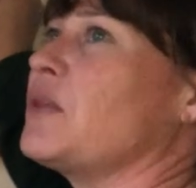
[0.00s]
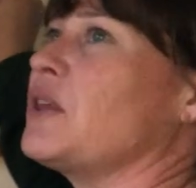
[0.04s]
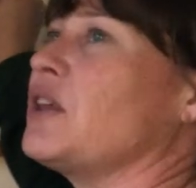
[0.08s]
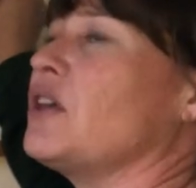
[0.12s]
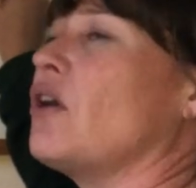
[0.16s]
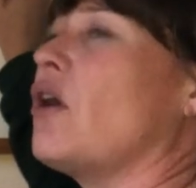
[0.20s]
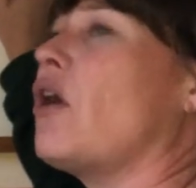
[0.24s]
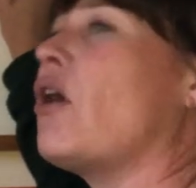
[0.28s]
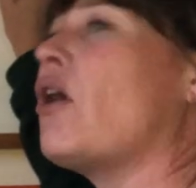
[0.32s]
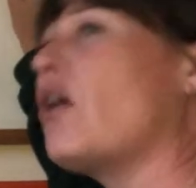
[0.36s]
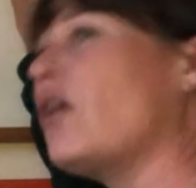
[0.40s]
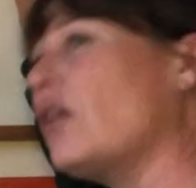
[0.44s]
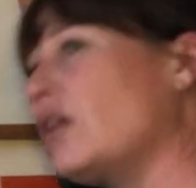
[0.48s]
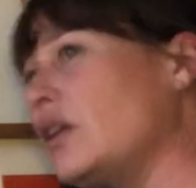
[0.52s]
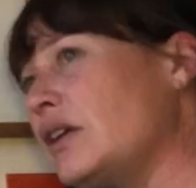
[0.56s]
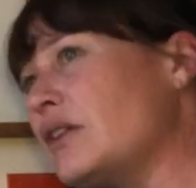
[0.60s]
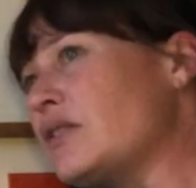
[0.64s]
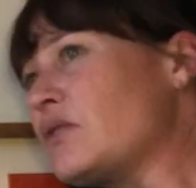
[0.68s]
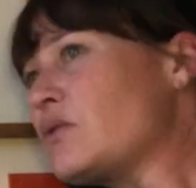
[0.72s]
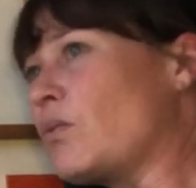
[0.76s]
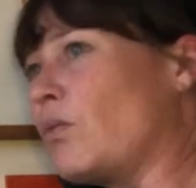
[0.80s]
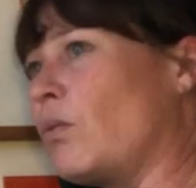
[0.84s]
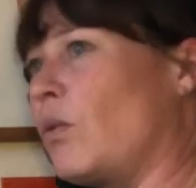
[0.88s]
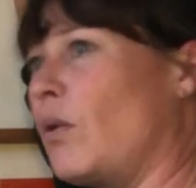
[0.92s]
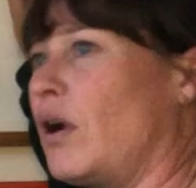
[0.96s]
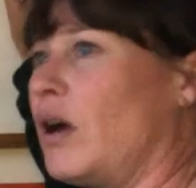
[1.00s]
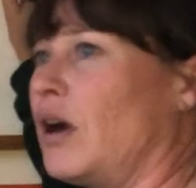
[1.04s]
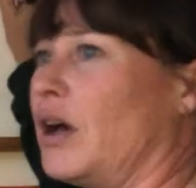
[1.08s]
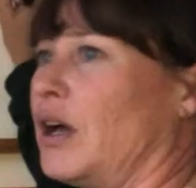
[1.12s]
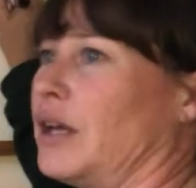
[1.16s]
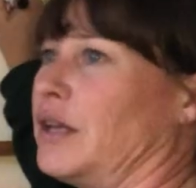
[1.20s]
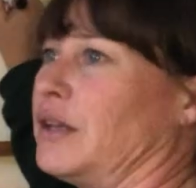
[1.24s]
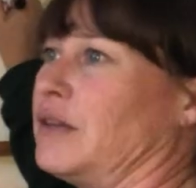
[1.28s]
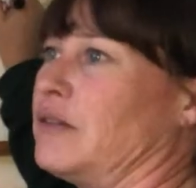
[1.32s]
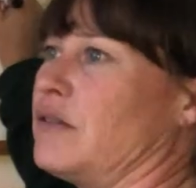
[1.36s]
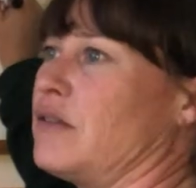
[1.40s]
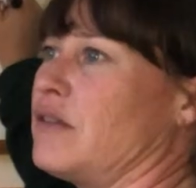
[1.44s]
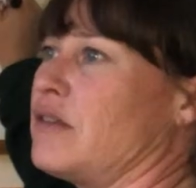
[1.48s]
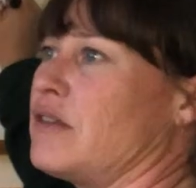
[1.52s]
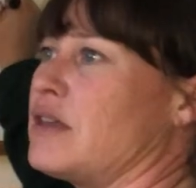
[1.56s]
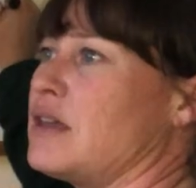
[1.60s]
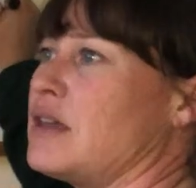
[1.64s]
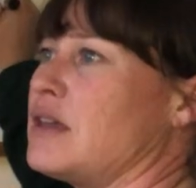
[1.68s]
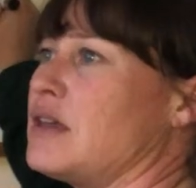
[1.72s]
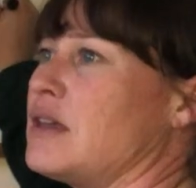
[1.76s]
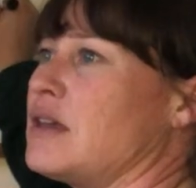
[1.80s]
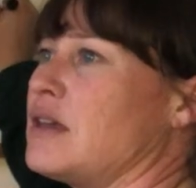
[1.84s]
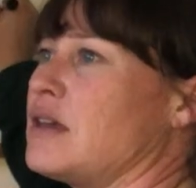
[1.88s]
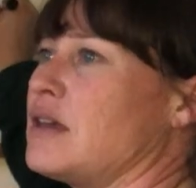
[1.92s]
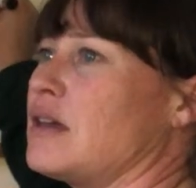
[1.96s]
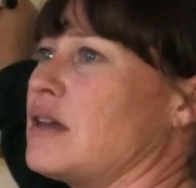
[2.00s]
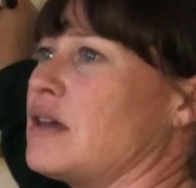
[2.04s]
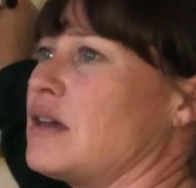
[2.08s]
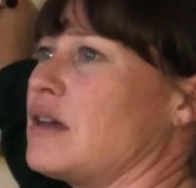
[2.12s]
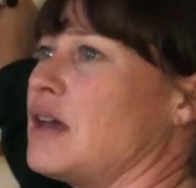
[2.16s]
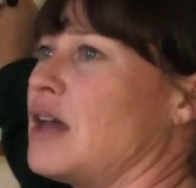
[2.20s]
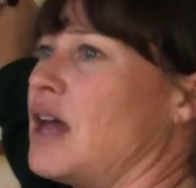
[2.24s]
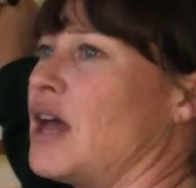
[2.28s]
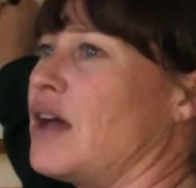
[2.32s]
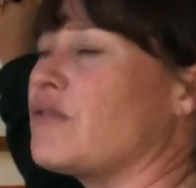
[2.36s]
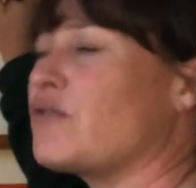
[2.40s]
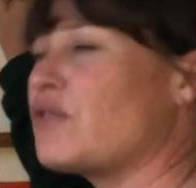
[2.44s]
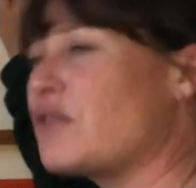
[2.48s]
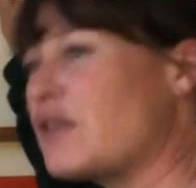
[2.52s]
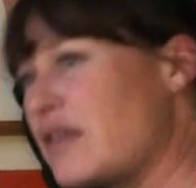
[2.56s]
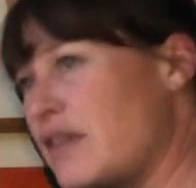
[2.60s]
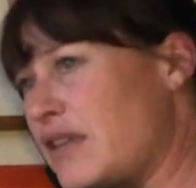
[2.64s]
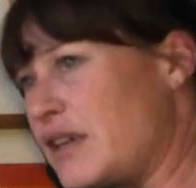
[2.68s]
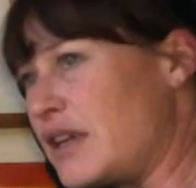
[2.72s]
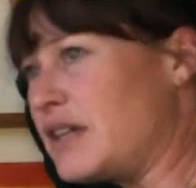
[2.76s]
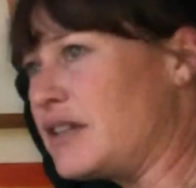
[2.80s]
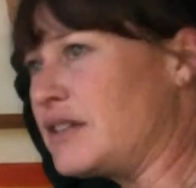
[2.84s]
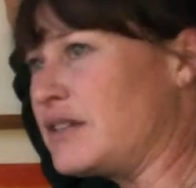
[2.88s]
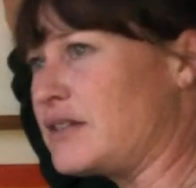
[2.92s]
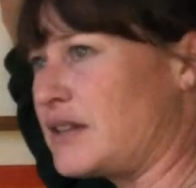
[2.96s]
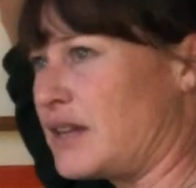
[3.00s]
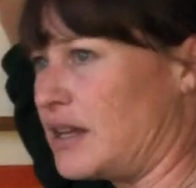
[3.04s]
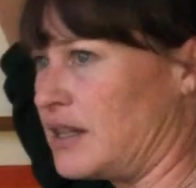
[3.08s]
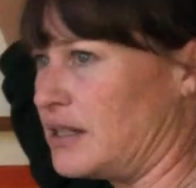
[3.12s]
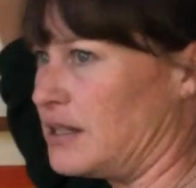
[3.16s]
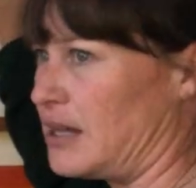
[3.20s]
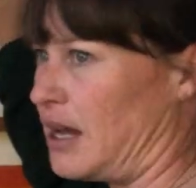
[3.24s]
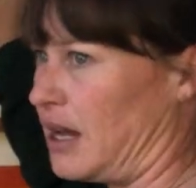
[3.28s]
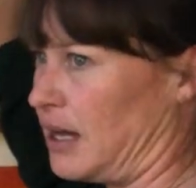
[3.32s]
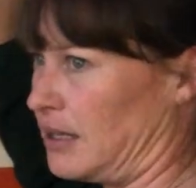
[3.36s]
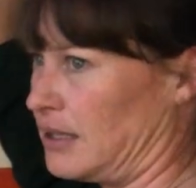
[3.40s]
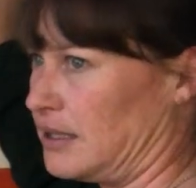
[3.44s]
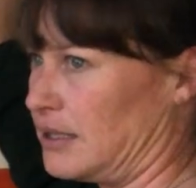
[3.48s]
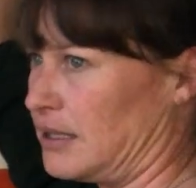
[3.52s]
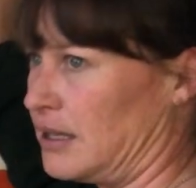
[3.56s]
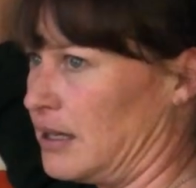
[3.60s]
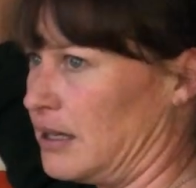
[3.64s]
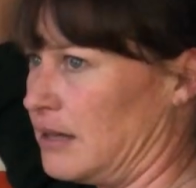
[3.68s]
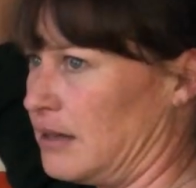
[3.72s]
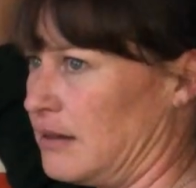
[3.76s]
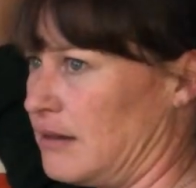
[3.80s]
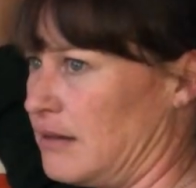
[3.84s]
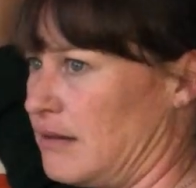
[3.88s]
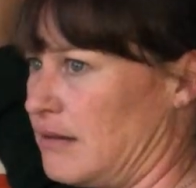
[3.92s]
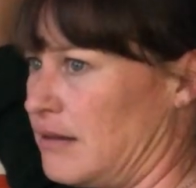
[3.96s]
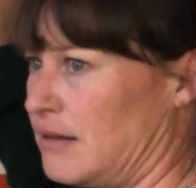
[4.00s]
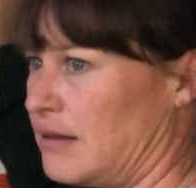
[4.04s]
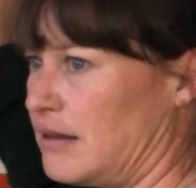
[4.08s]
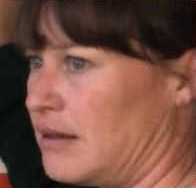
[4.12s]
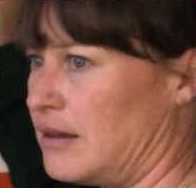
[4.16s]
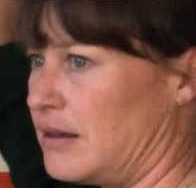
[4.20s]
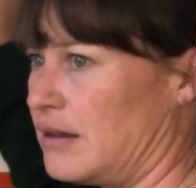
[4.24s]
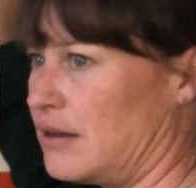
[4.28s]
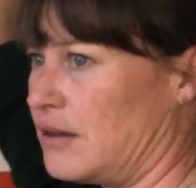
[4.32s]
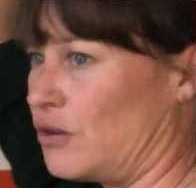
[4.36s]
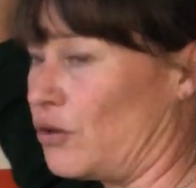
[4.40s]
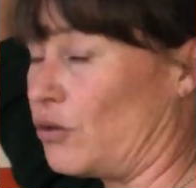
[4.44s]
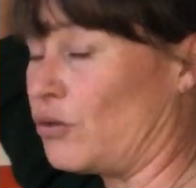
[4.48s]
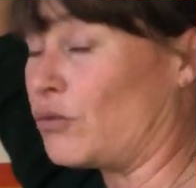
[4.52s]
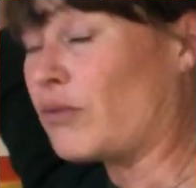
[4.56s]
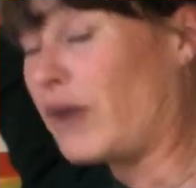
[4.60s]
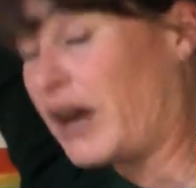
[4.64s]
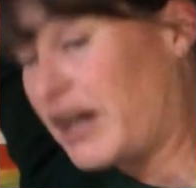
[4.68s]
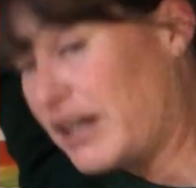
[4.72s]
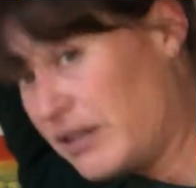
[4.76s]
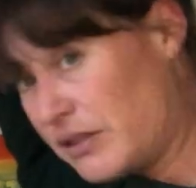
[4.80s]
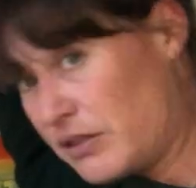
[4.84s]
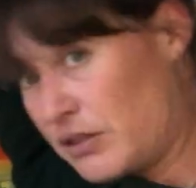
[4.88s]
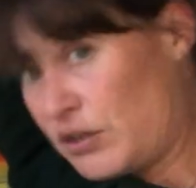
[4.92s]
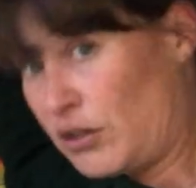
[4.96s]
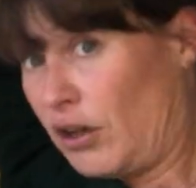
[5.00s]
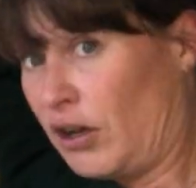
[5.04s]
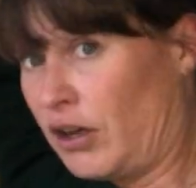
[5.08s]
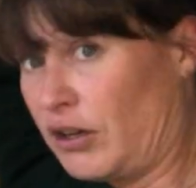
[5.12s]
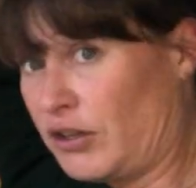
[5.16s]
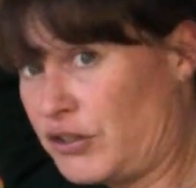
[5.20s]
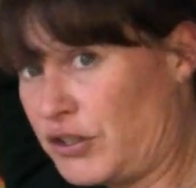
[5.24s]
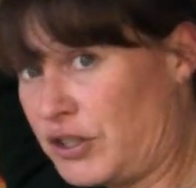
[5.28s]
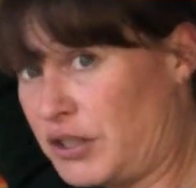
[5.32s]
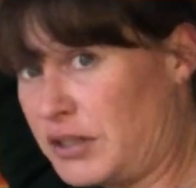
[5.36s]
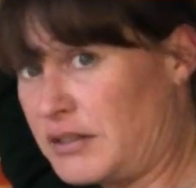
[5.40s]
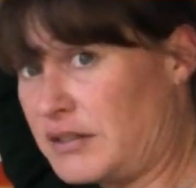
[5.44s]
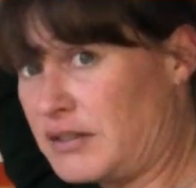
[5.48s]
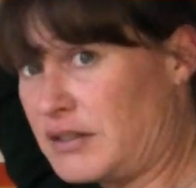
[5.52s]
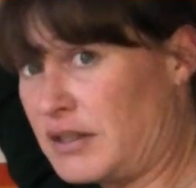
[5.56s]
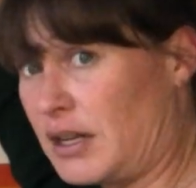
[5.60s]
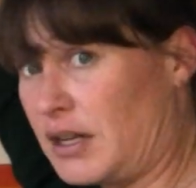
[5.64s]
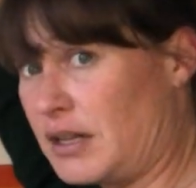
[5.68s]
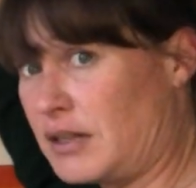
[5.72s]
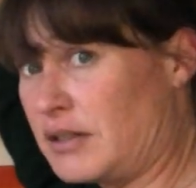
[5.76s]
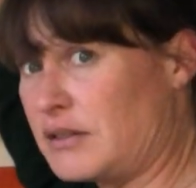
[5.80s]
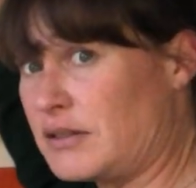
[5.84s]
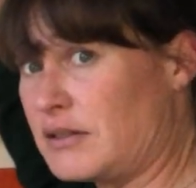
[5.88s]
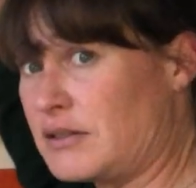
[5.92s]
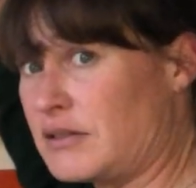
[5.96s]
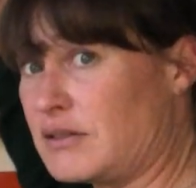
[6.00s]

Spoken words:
the all is one, the everything is connected, the Christ consciousness,